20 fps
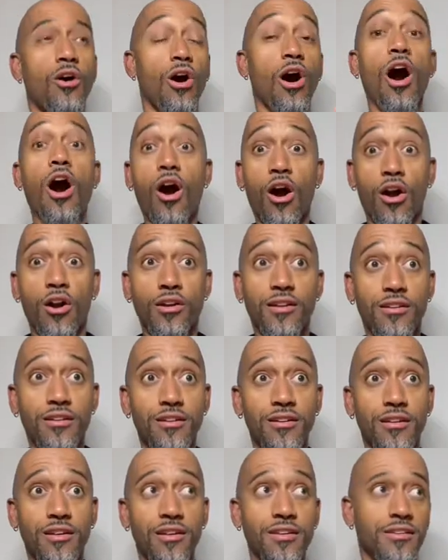art,
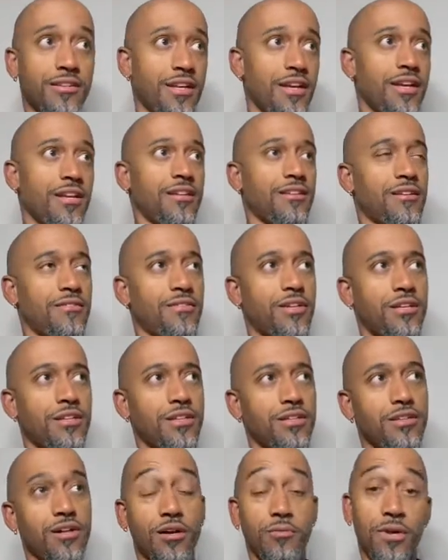and say it as if they're
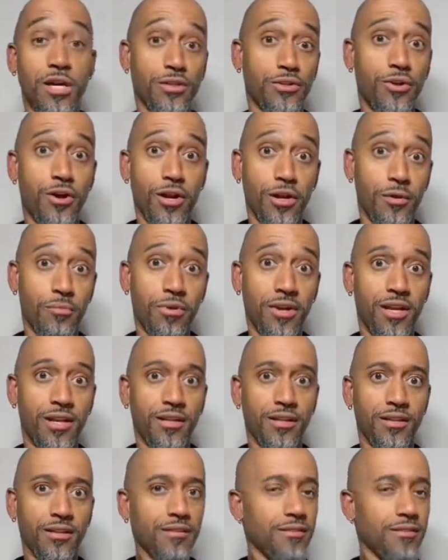just talking about drawing and painting.